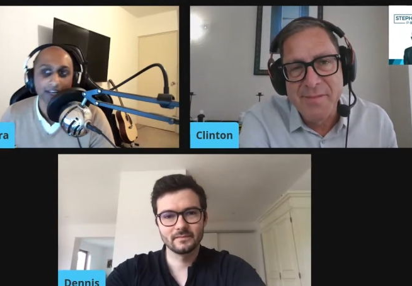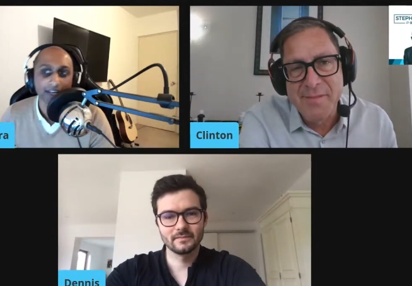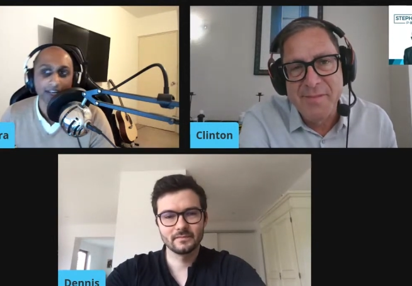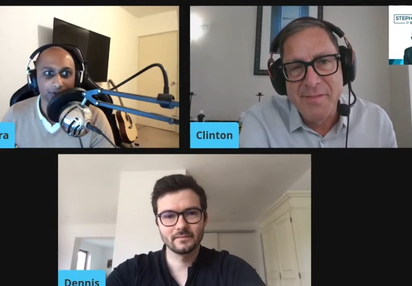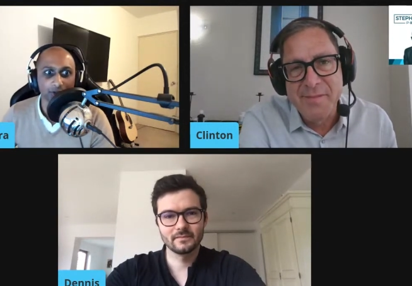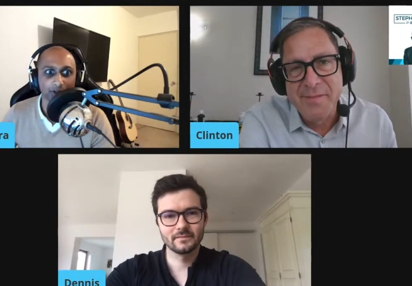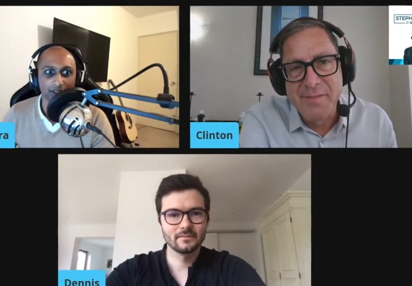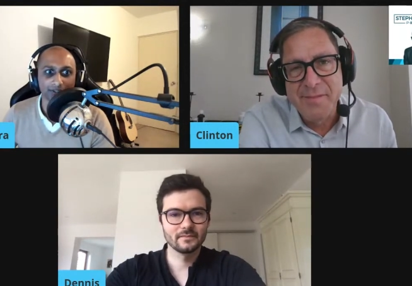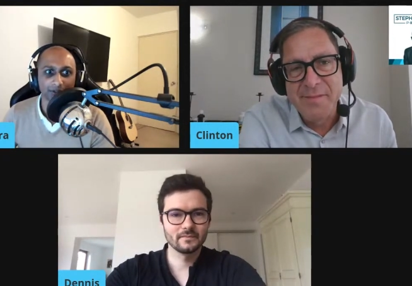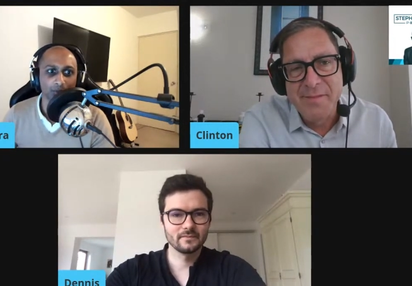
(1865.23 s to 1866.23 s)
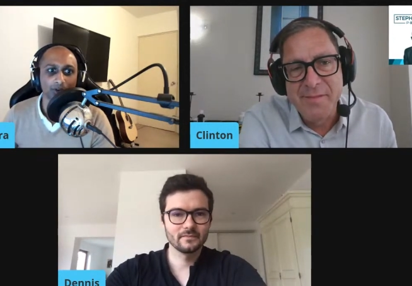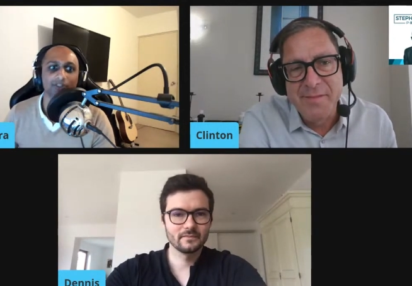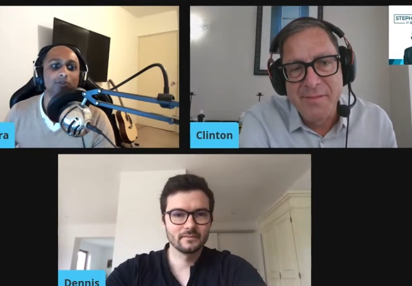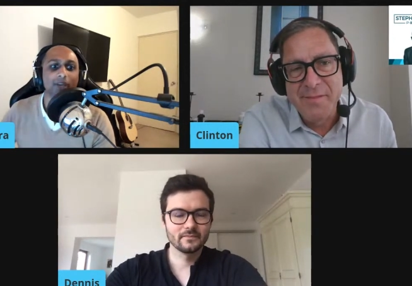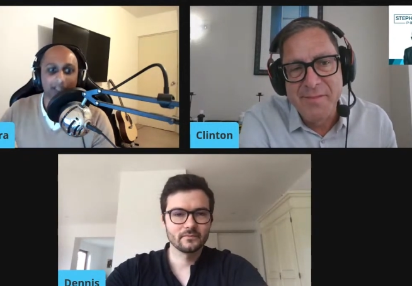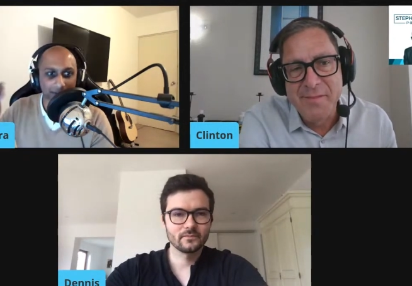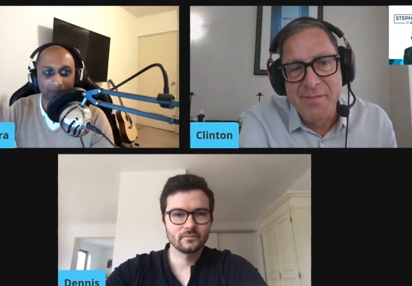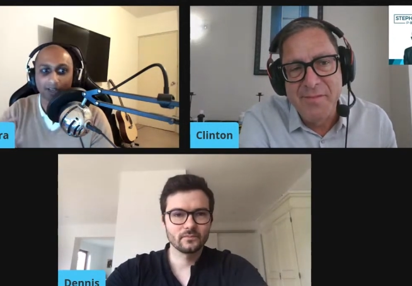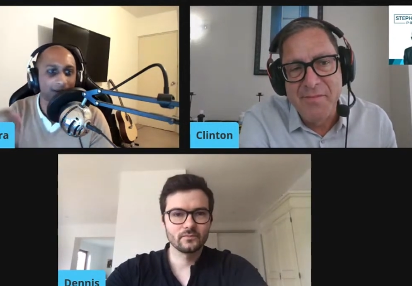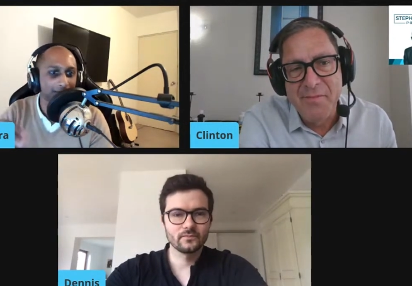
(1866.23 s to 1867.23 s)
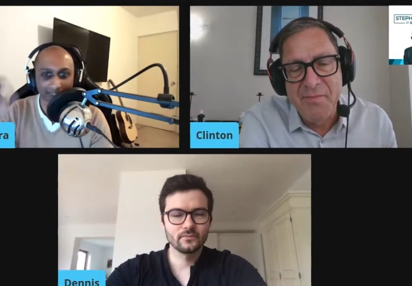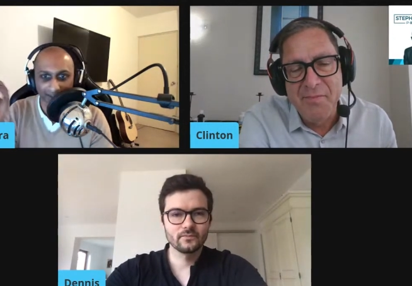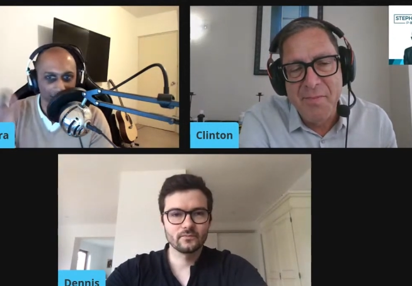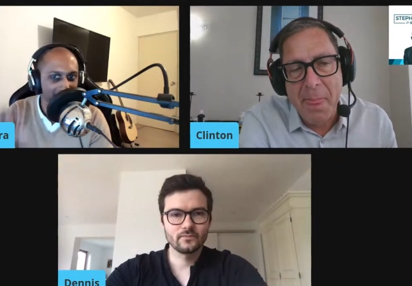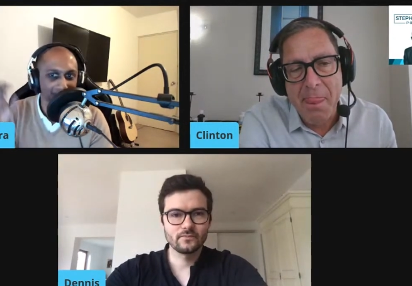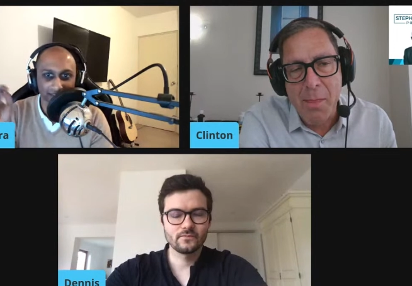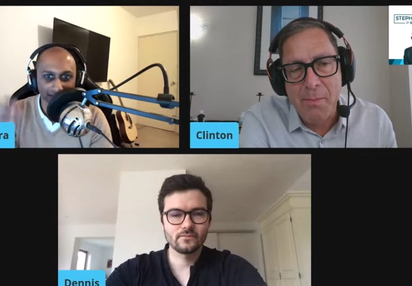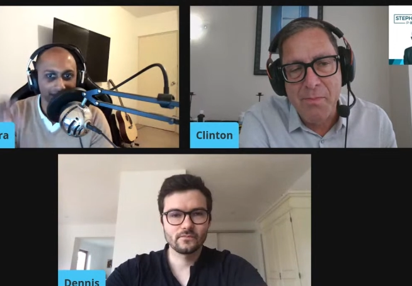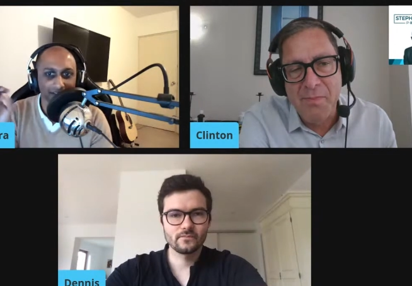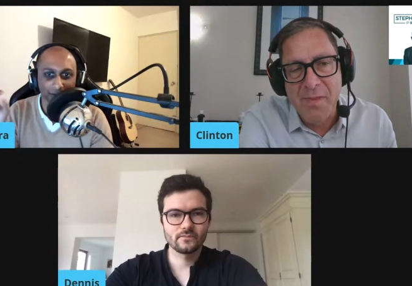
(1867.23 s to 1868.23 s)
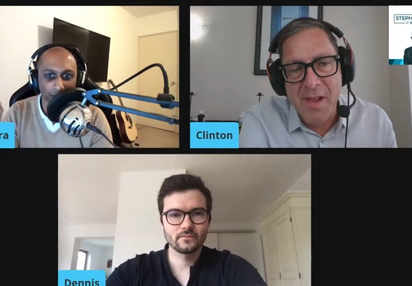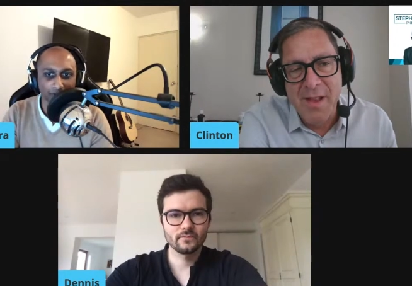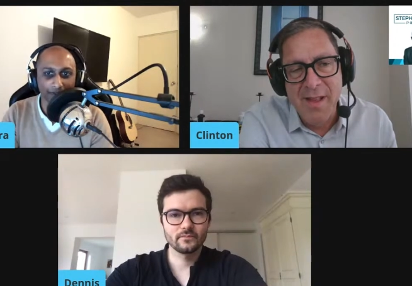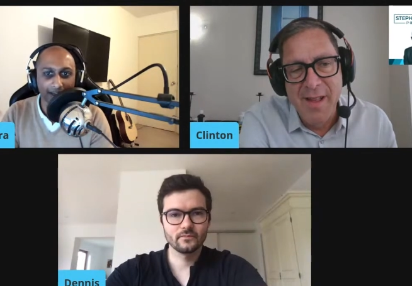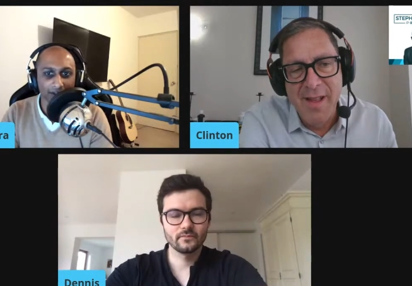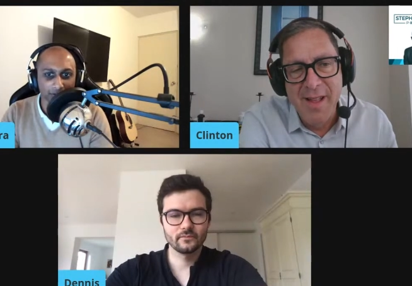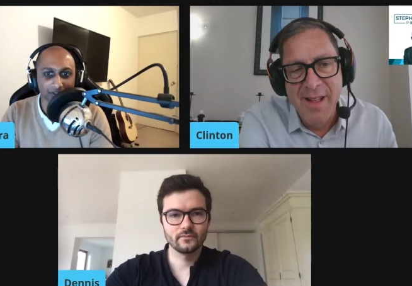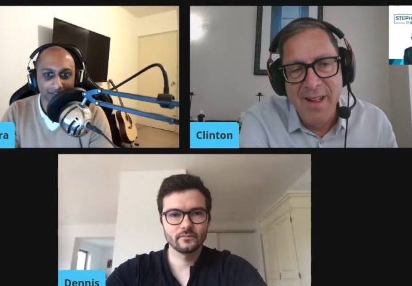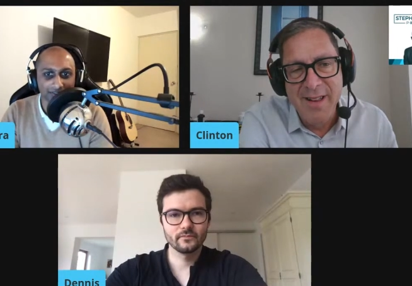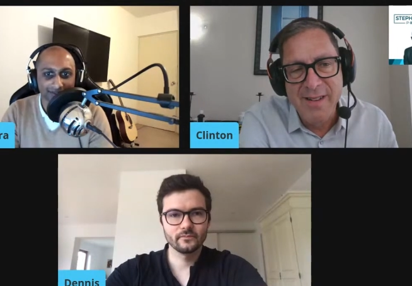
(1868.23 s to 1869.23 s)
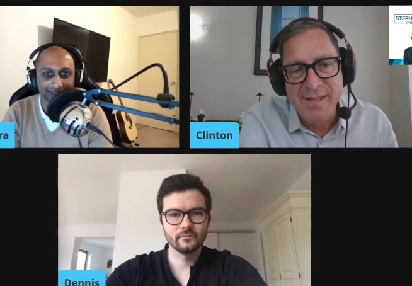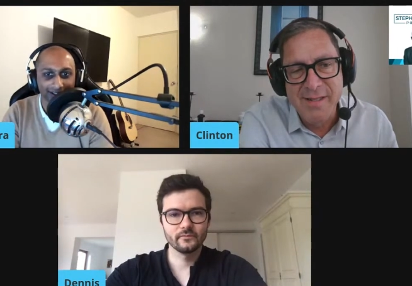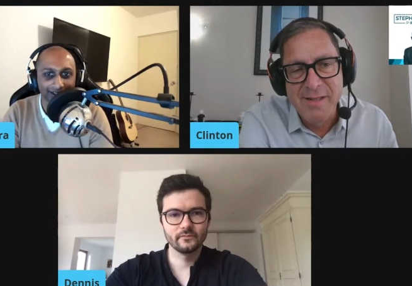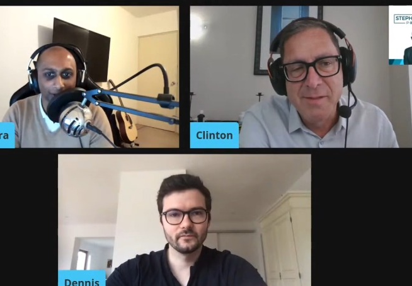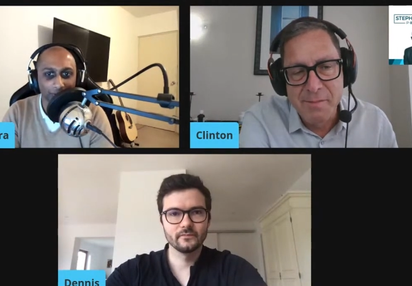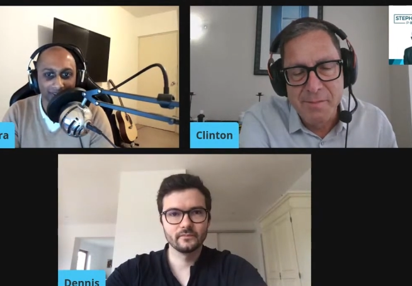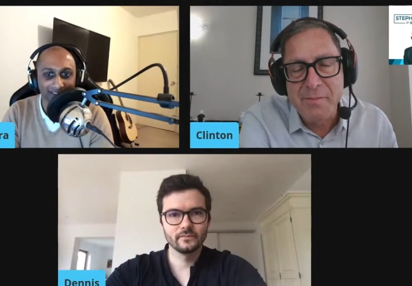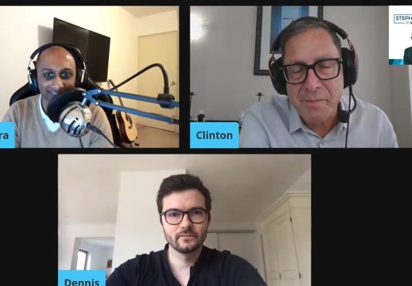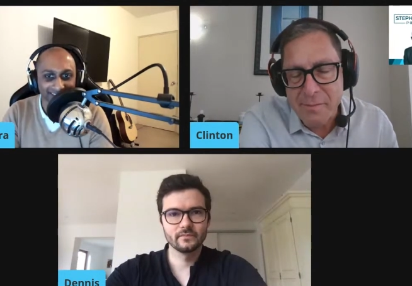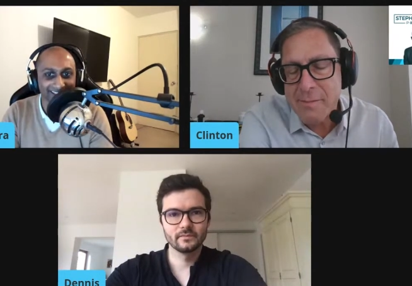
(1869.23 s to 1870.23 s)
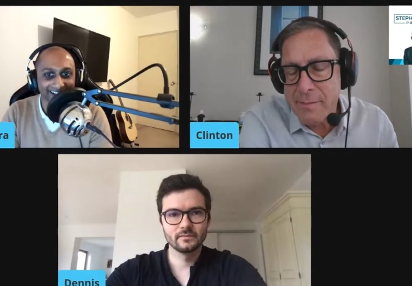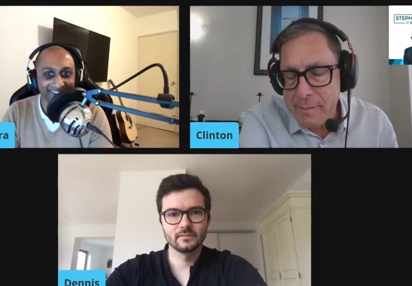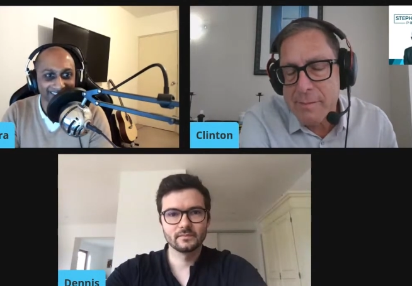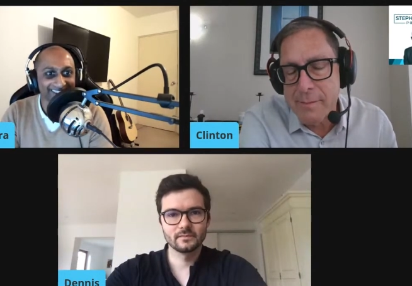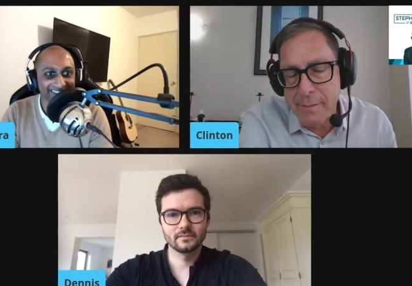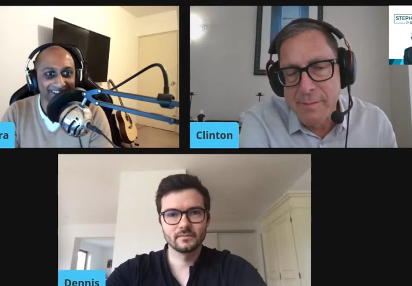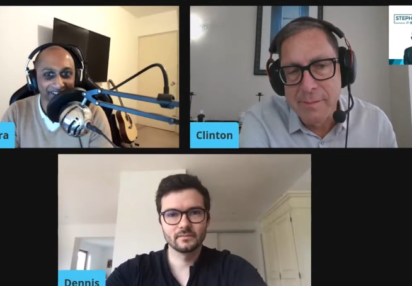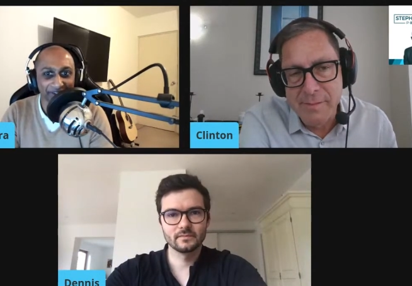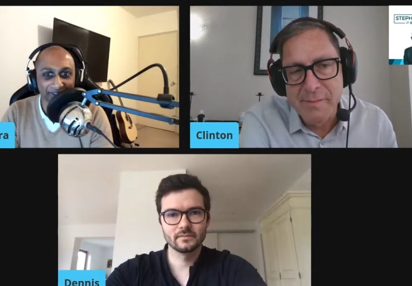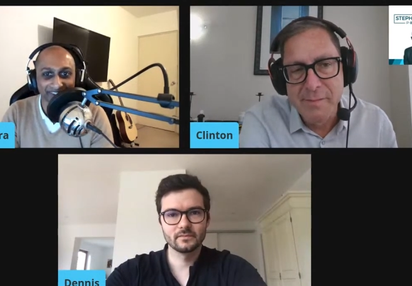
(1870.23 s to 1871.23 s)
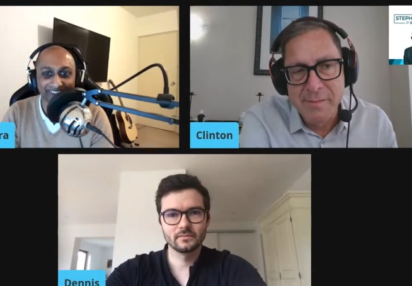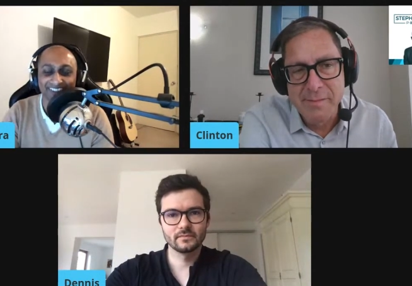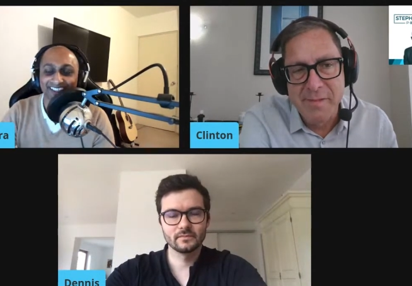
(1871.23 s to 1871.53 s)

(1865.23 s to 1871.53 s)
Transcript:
Speaker 1: one idea if you don't even want to actually become like a US citizen and all of that, you just are uh, opening an account in the US.